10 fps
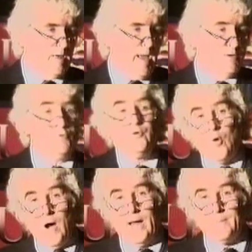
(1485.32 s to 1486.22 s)
I do go
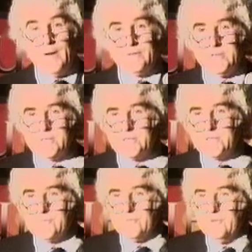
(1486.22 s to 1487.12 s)
on about this
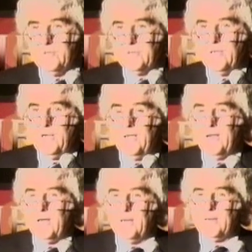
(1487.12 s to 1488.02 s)
as a rule,
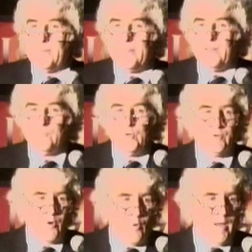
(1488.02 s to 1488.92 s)
and
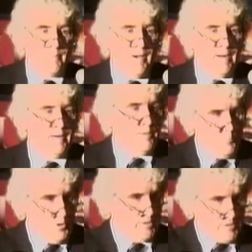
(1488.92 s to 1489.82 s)
will go on about it in a
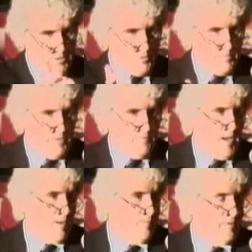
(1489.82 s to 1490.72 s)
book that's going to be
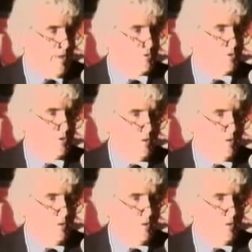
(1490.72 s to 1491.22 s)
available next year